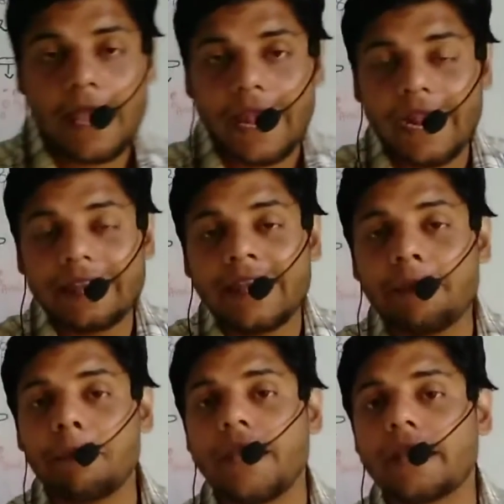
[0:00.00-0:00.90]
and they
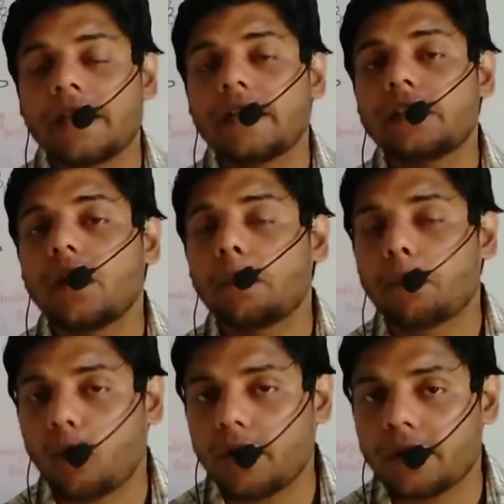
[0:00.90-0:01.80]
make the
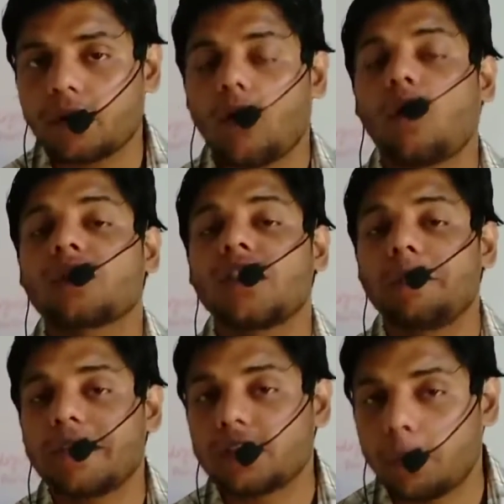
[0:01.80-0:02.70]
product, or they
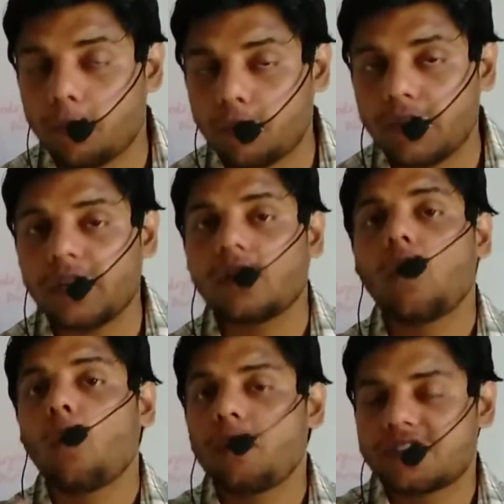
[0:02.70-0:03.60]
make the protein,
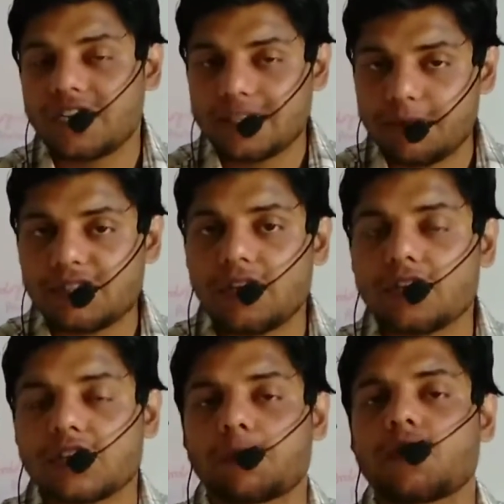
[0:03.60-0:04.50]
which are specially
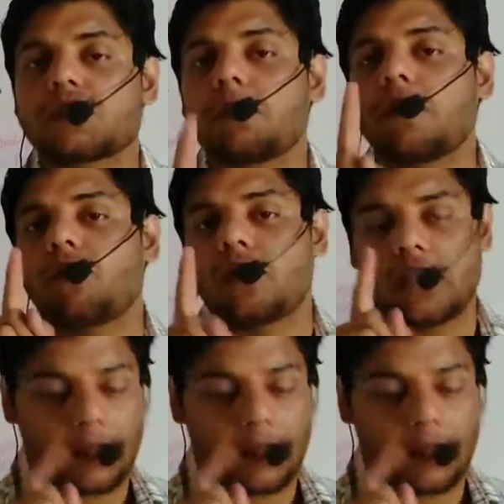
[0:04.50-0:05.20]
responsible for the